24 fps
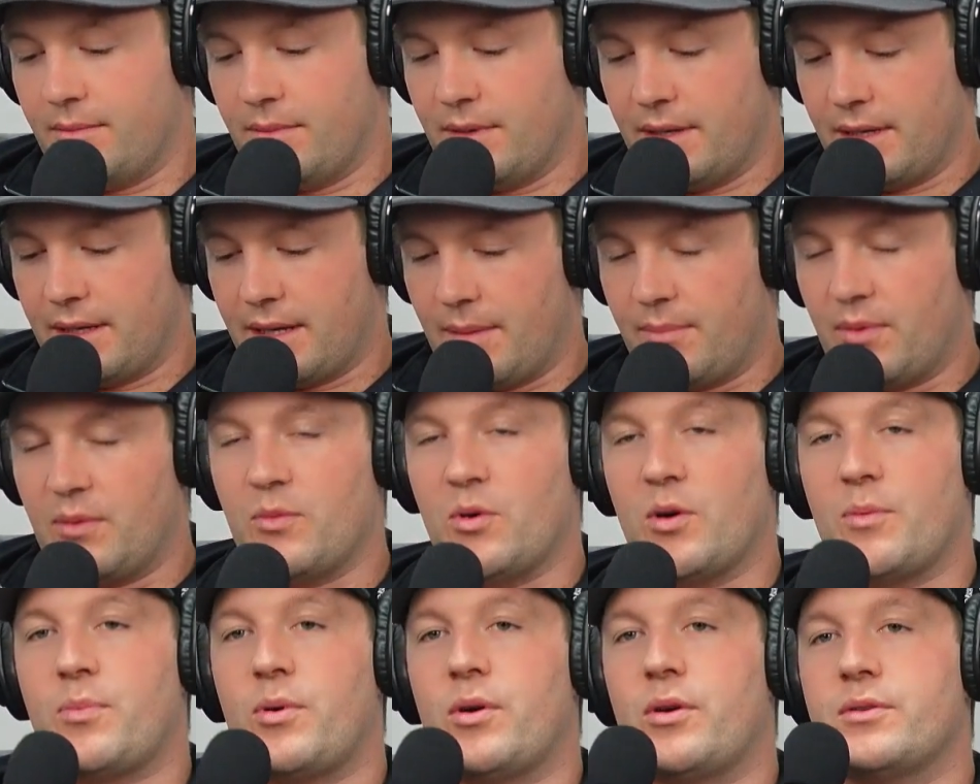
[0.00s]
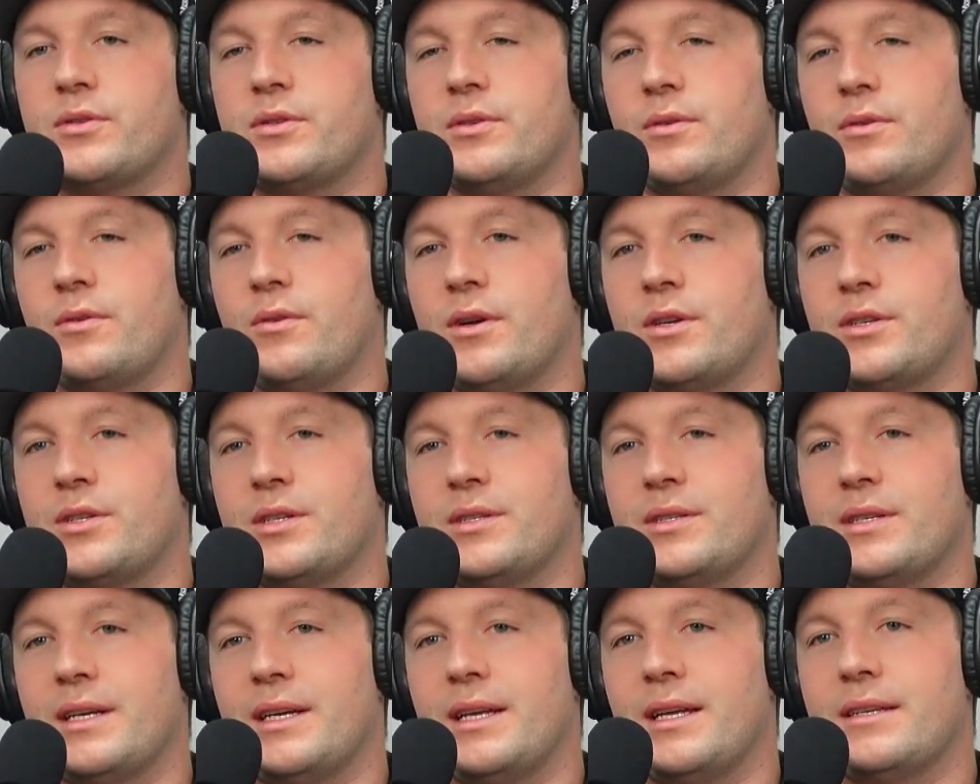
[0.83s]
a couple more personal questions,
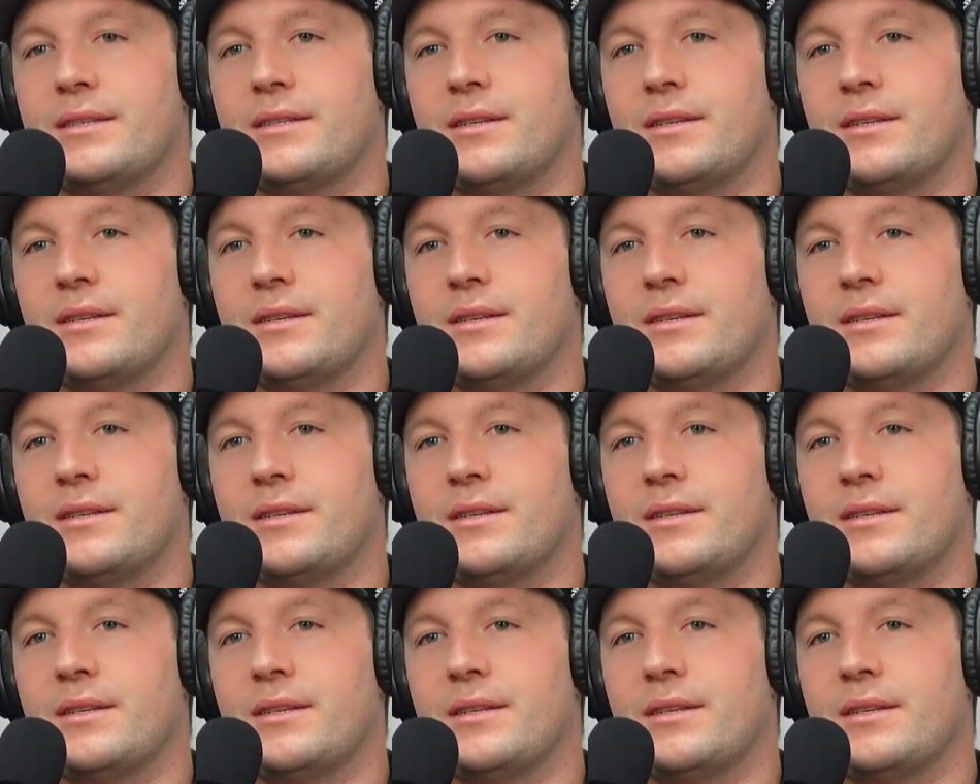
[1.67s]
I guess,